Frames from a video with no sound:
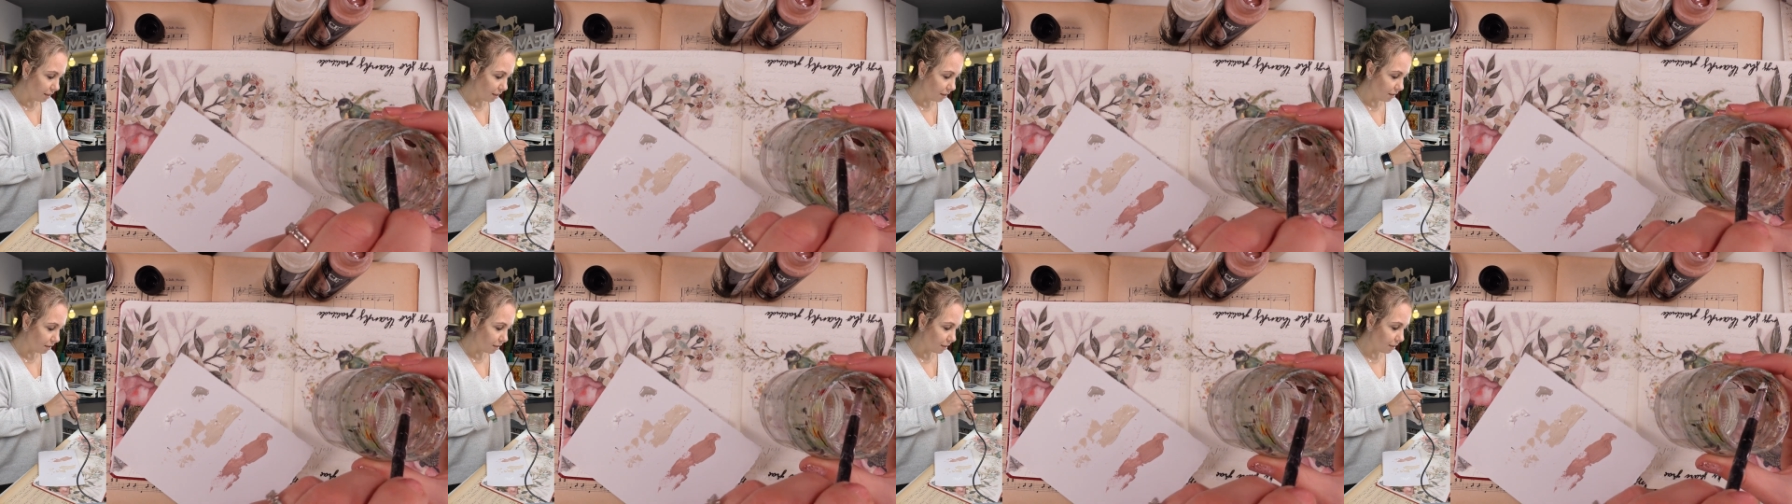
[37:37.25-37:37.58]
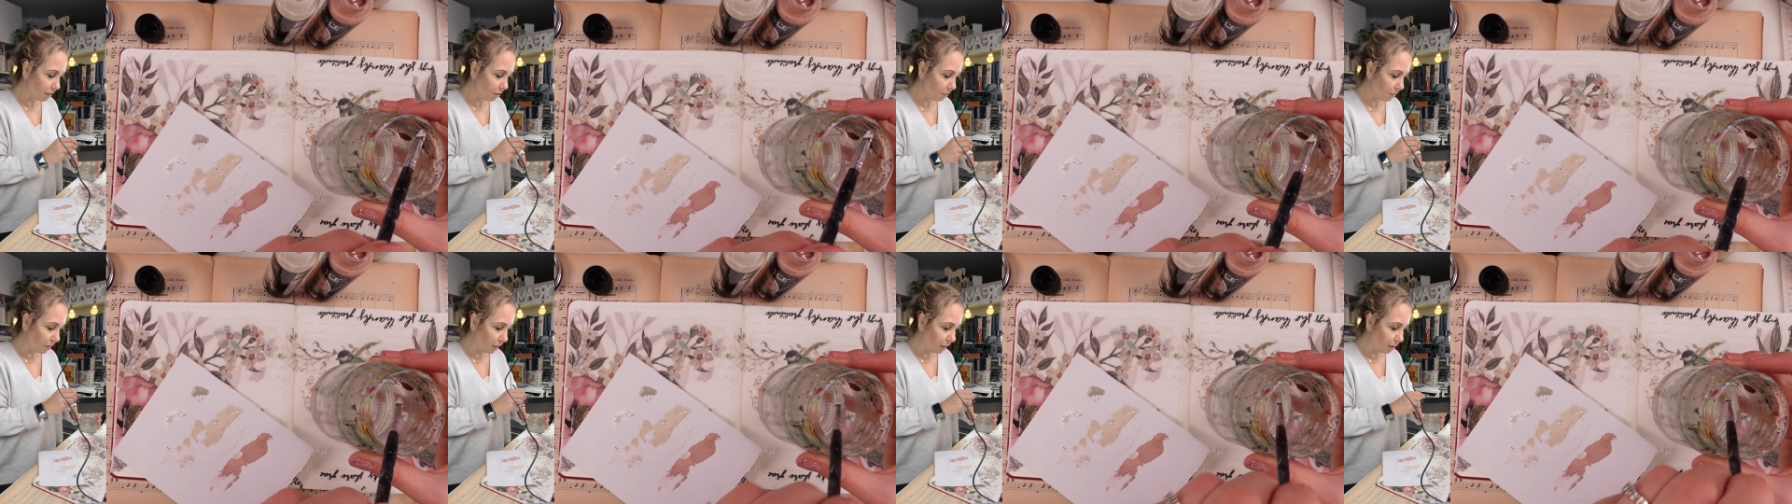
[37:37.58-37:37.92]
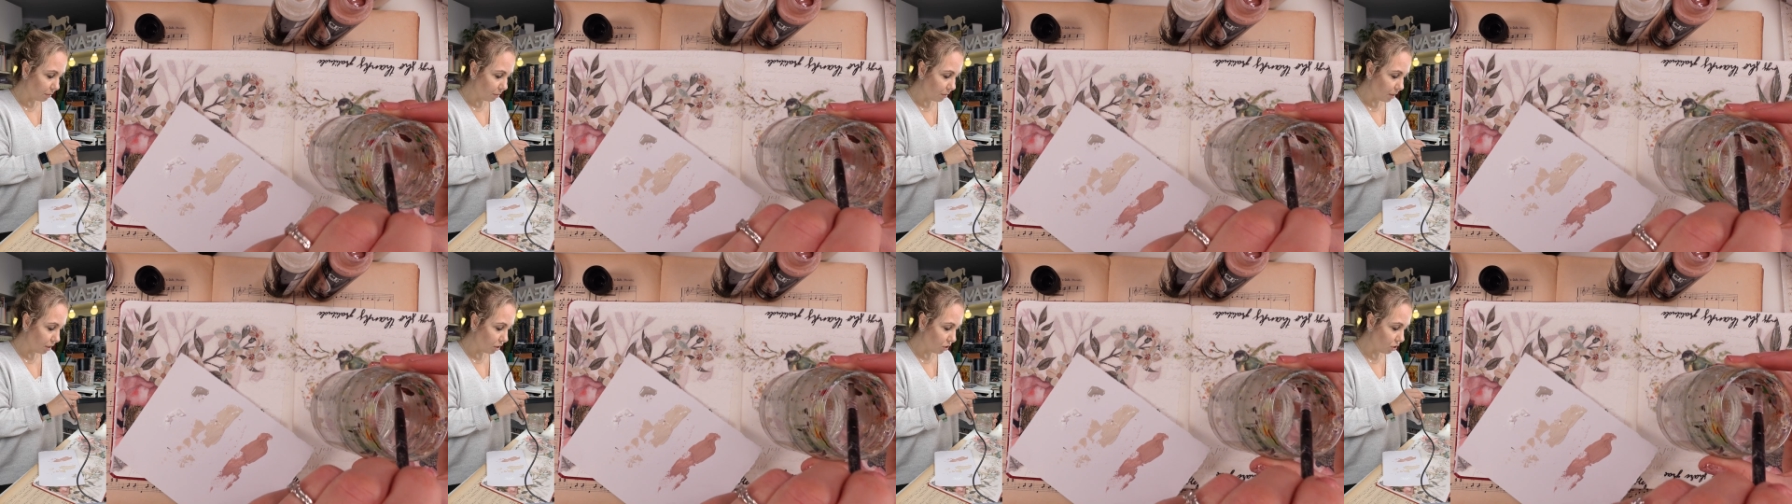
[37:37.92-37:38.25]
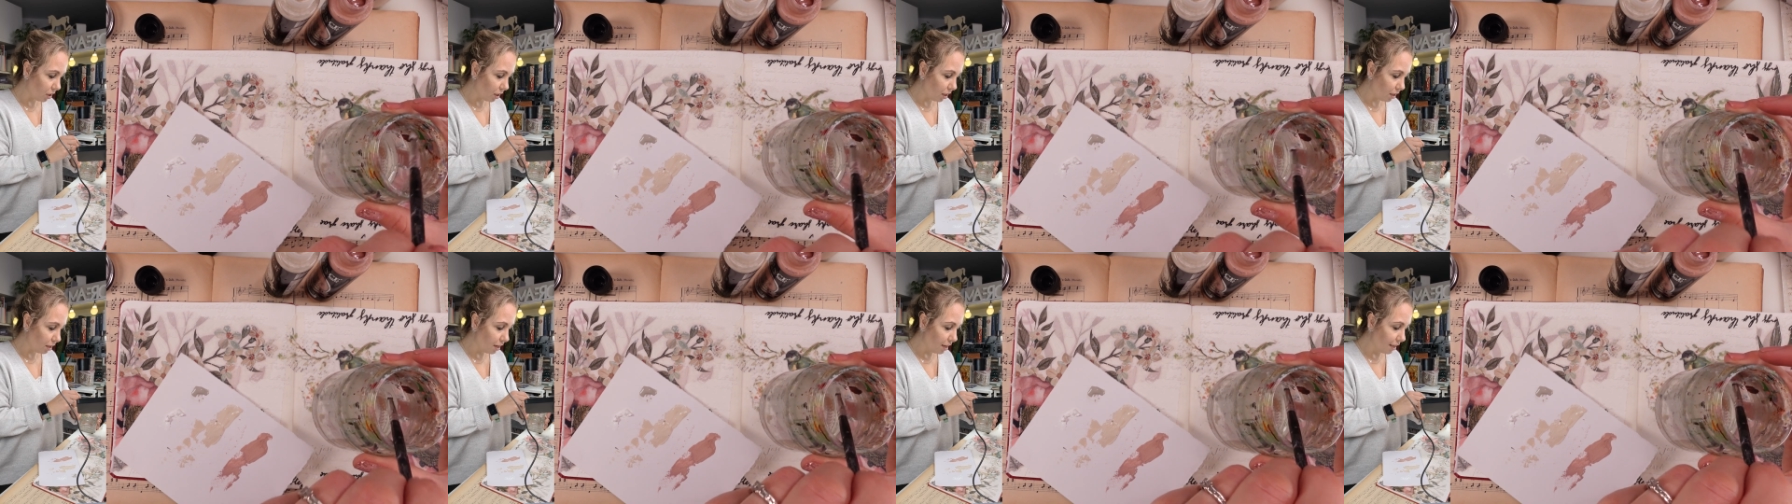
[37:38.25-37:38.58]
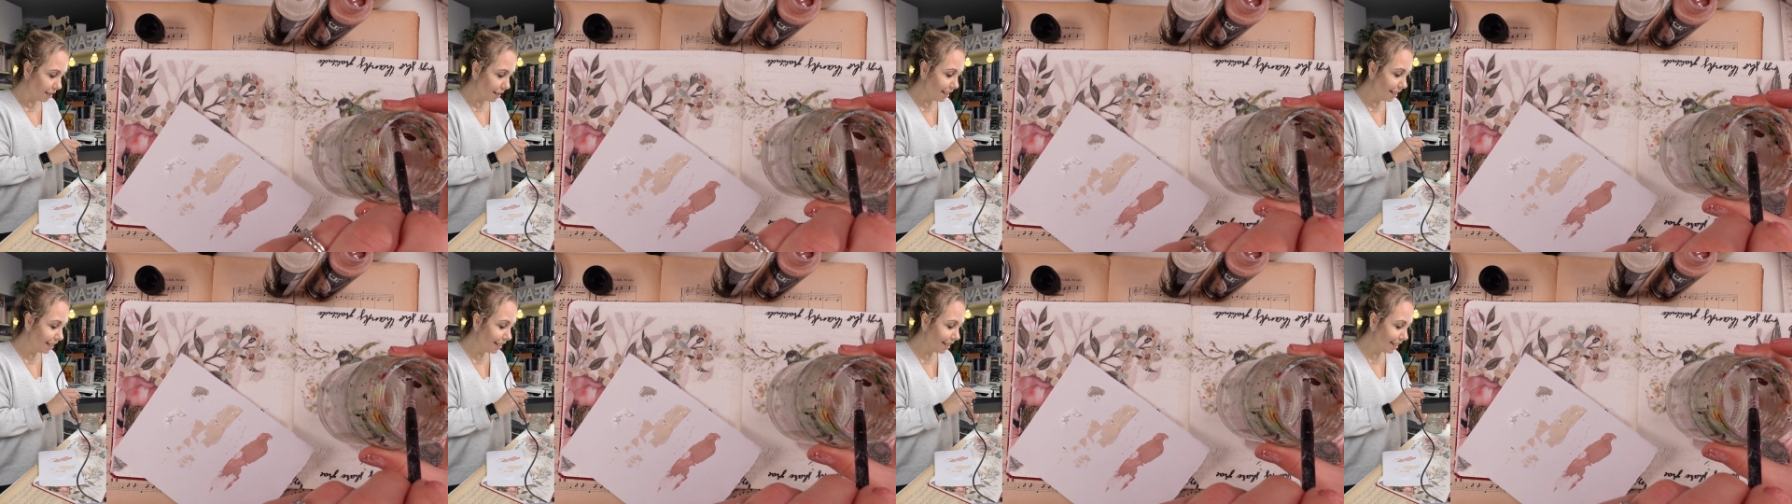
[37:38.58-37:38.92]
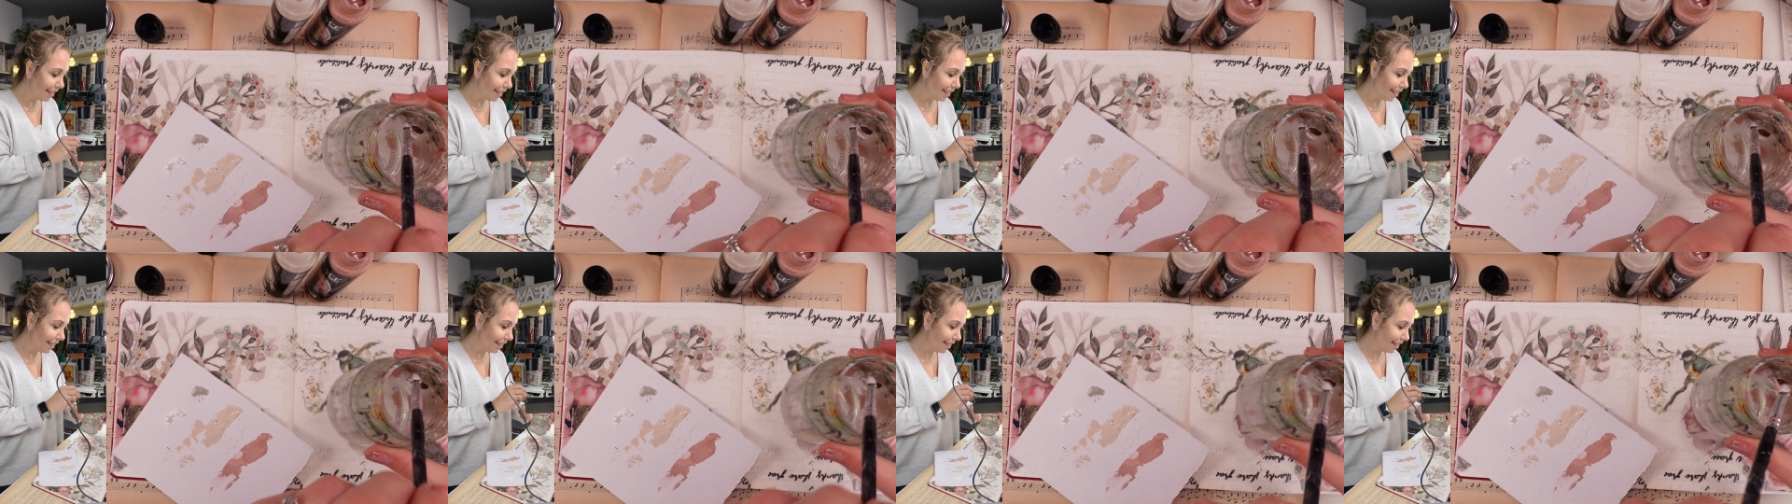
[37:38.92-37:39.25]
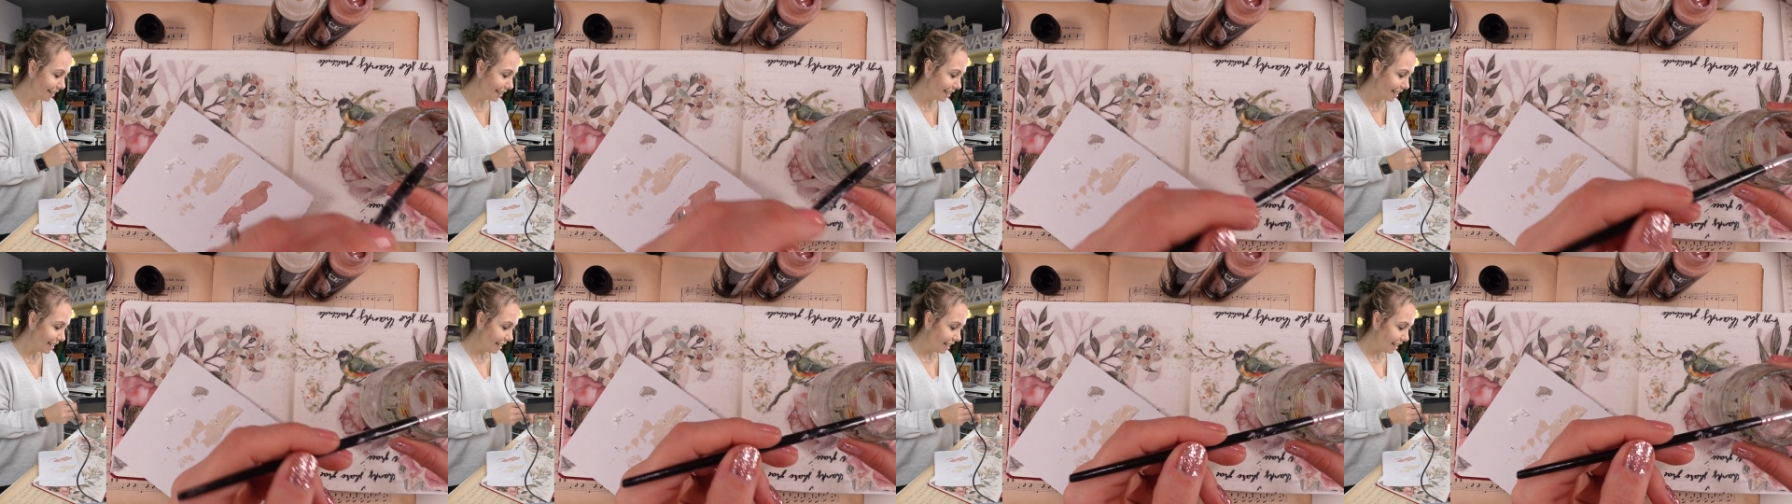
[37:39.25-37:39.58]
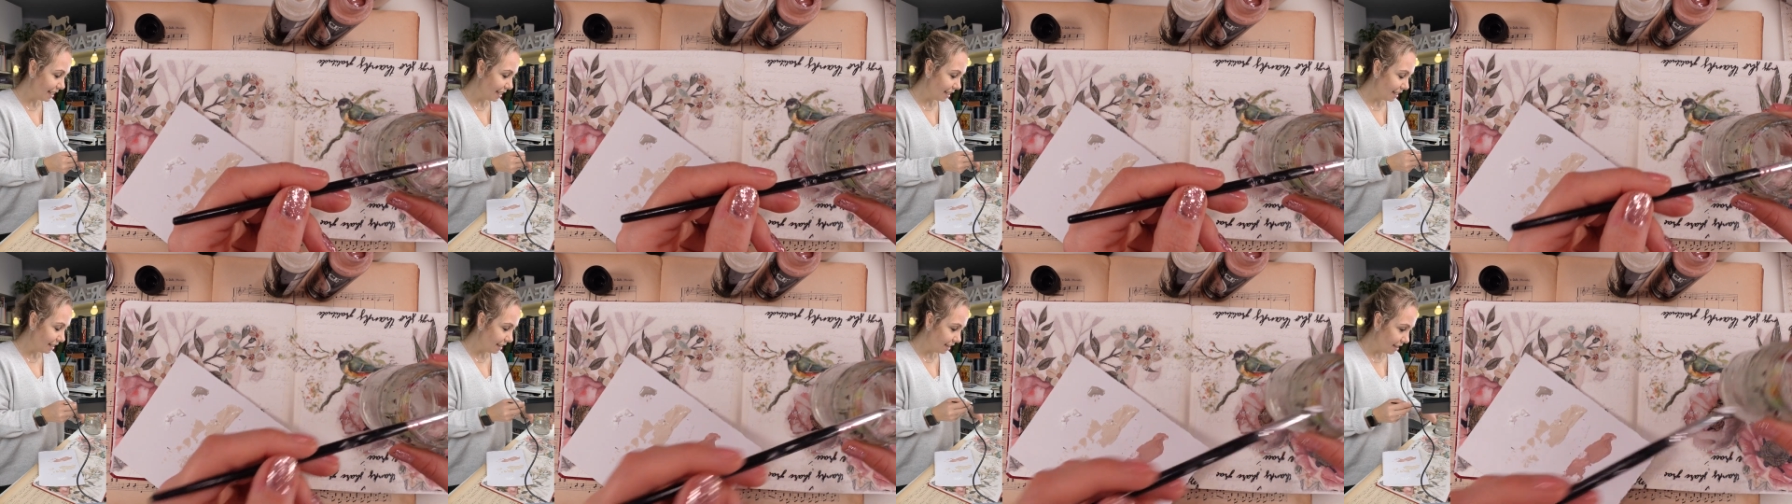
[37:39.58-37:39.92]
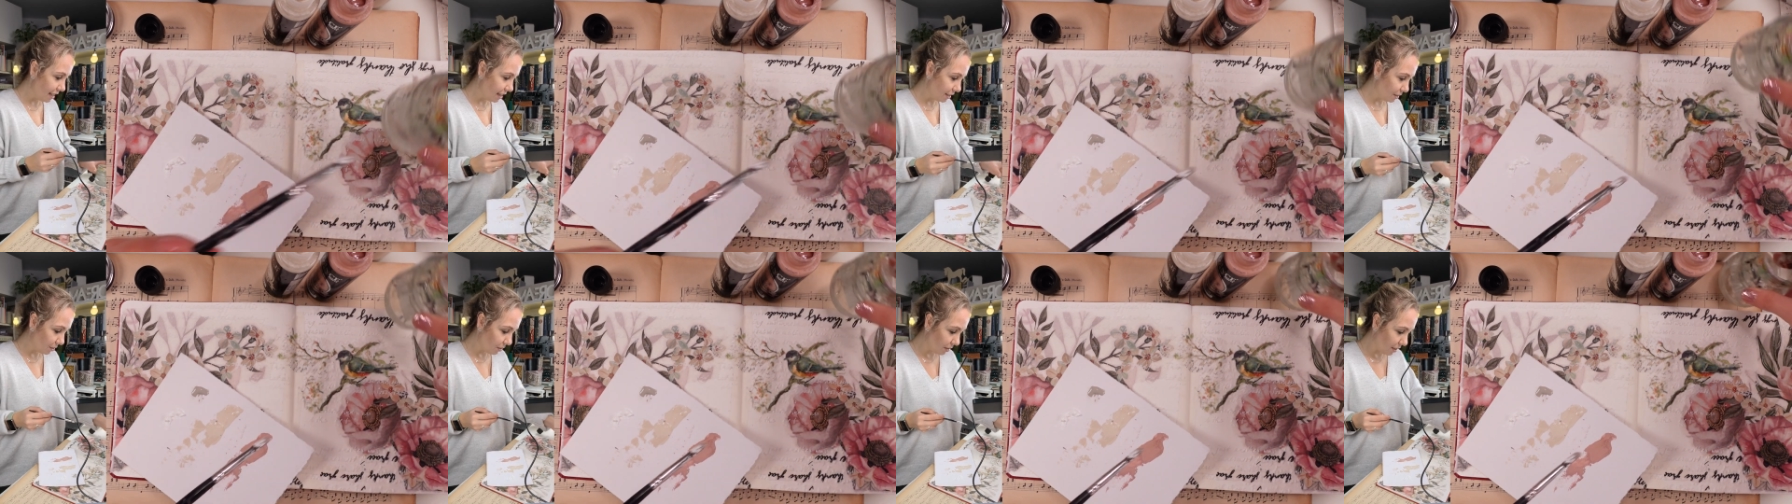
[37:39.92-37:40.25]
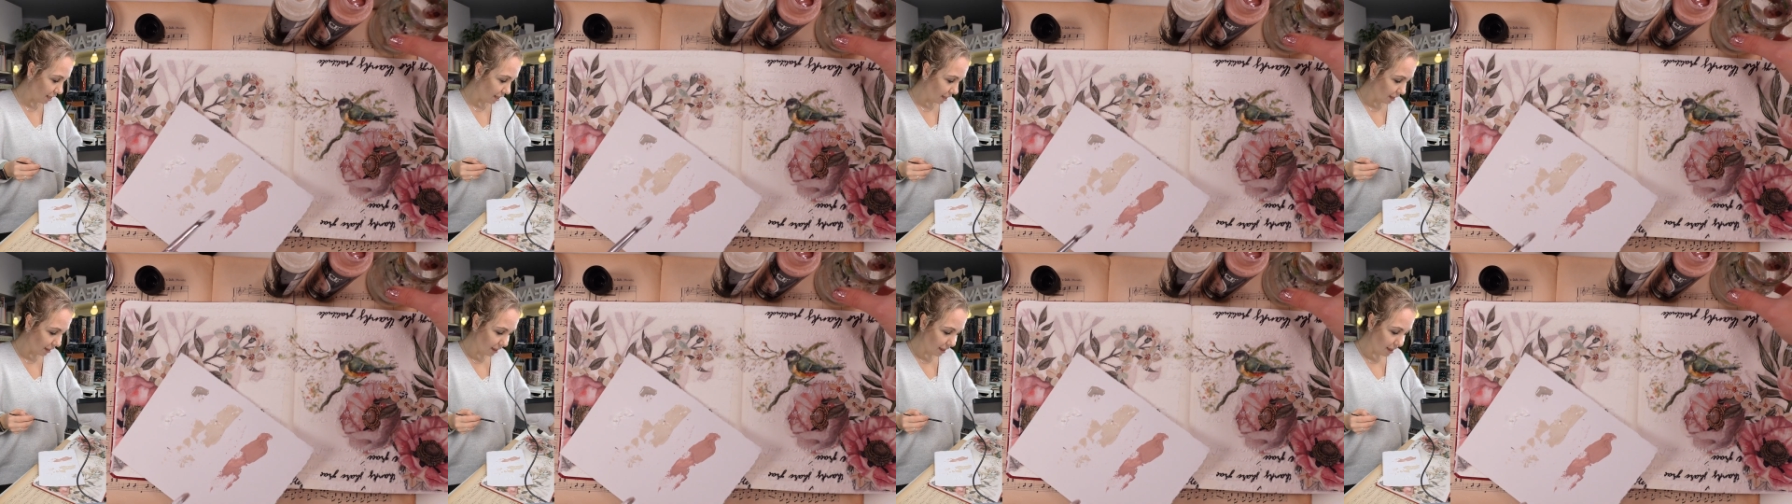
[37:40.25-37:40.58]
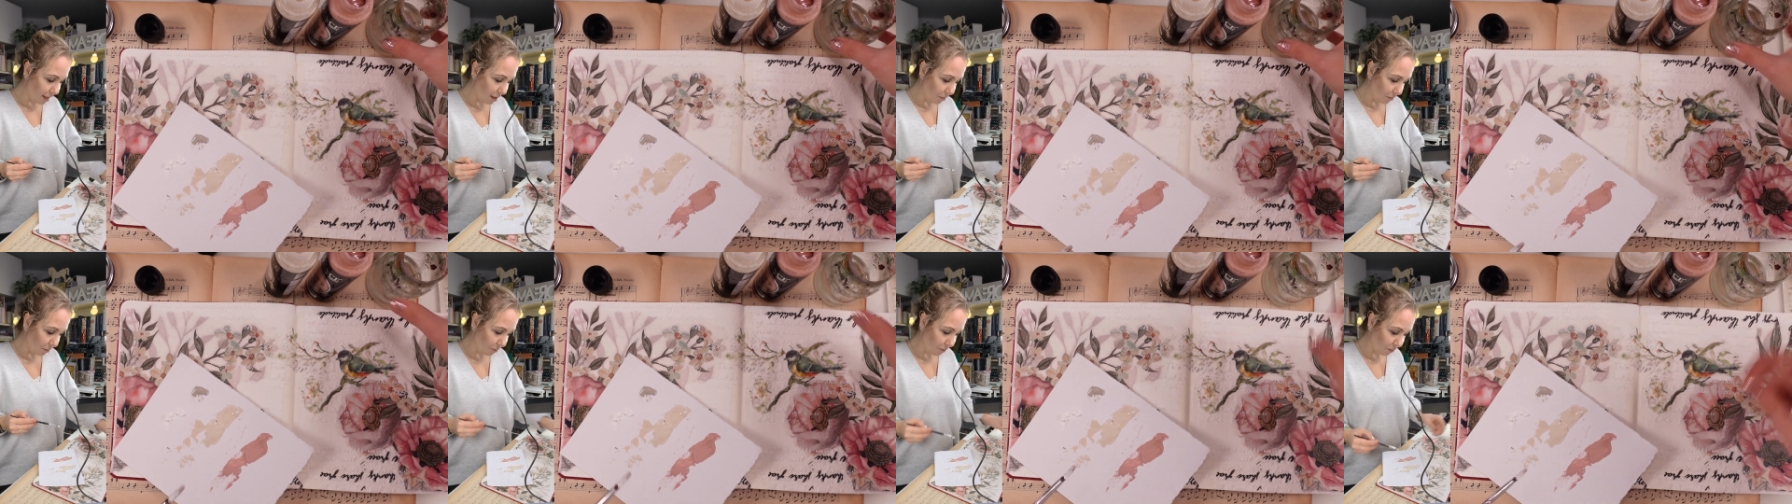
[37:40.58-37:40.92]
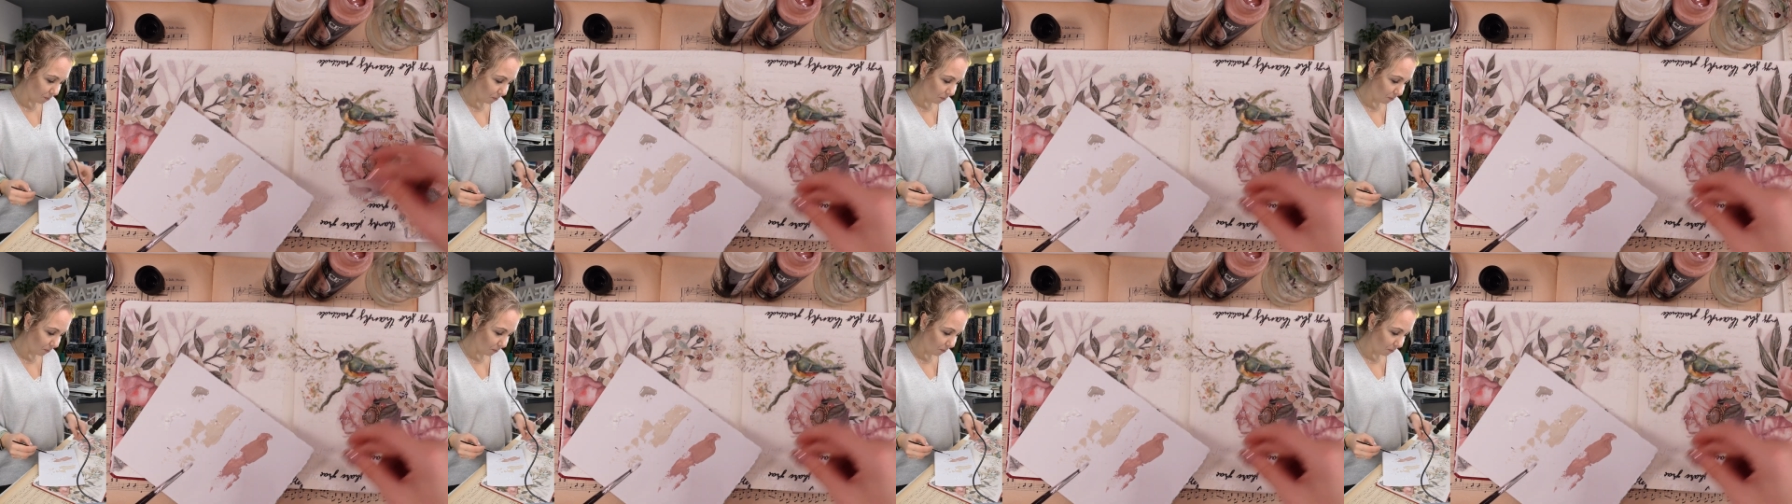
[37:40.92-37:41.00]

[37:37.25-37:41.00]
there's something in my jar. That's okay. No.